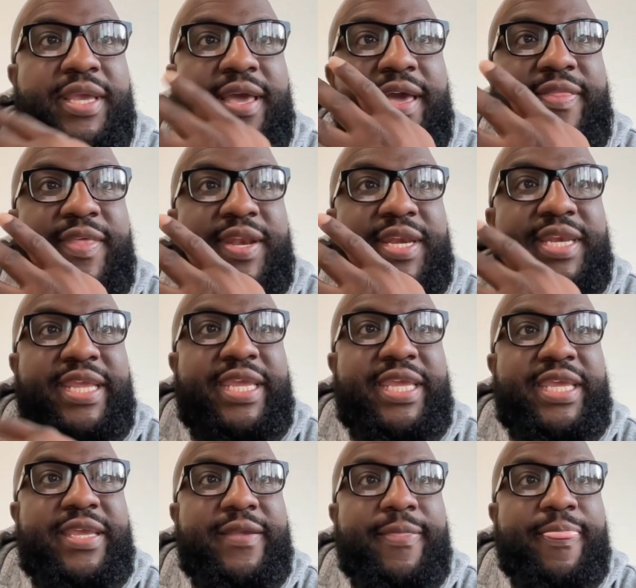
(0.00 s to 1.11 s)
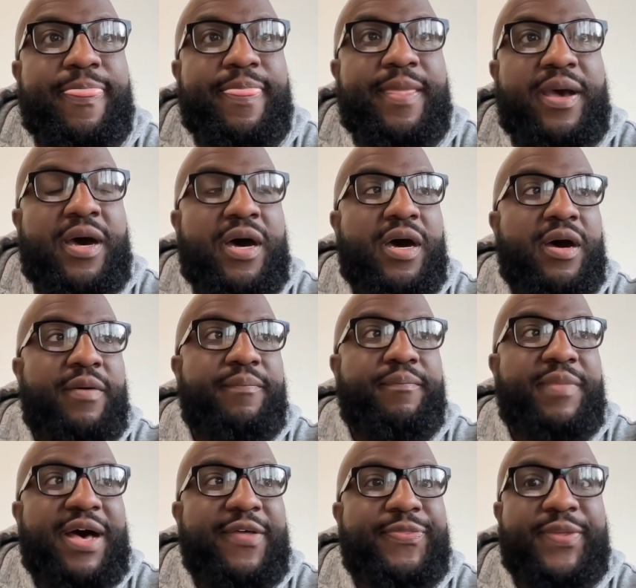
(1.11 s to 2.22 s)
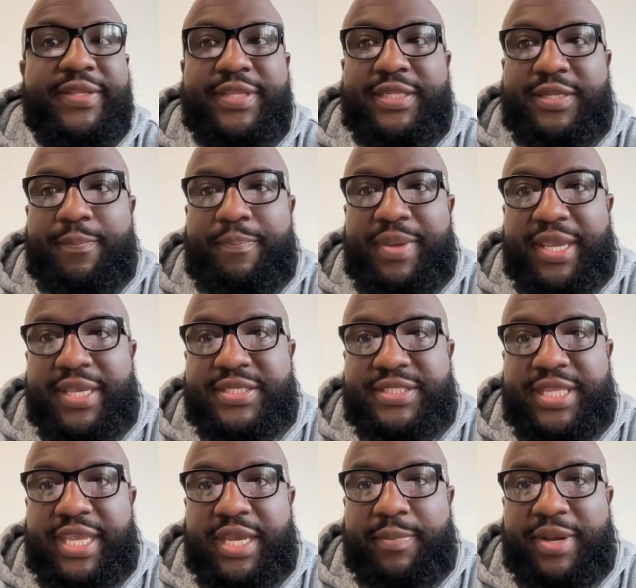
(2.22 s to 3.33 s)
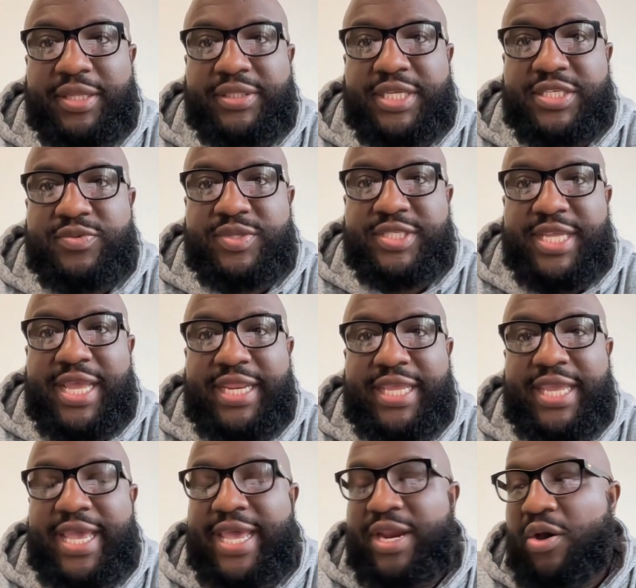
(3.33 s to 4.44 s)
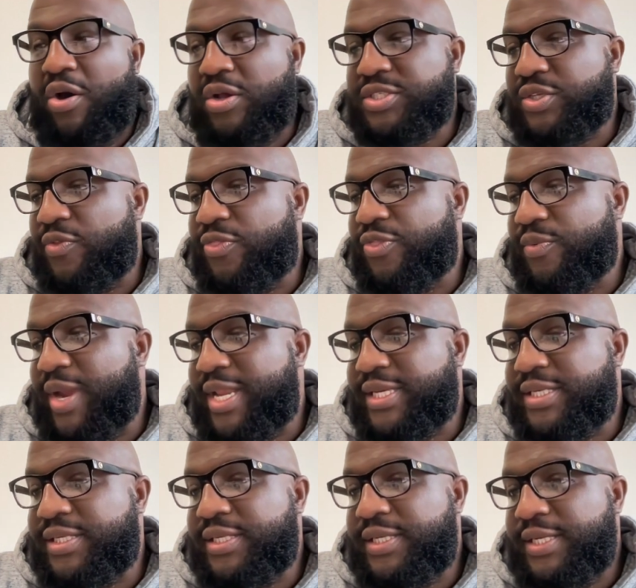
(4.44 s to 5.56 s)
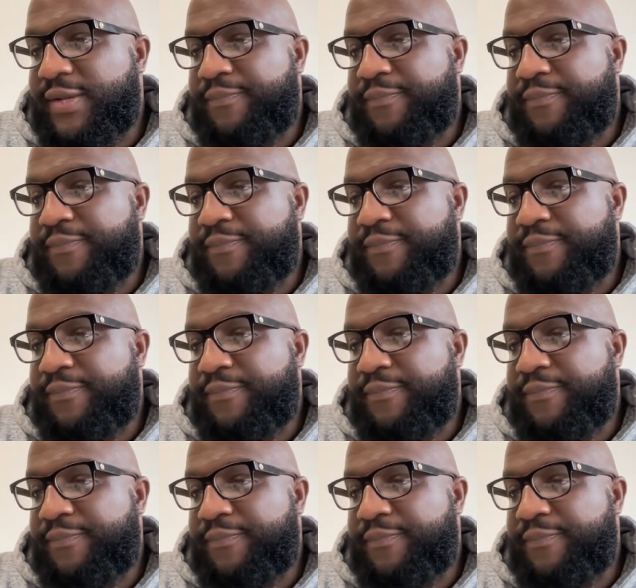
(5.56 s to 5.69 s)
And then D, I think that the biggest thing about this was that he had also threatened